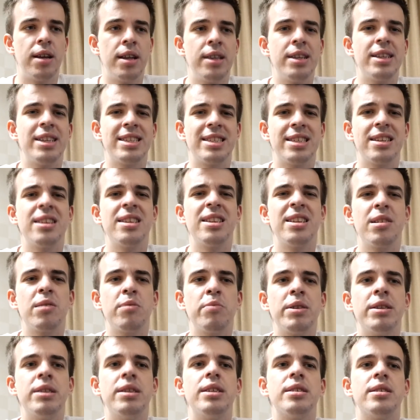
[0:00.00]
And it is a little
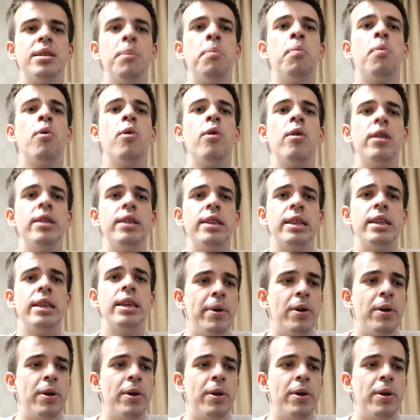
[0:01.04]
bit disappointing,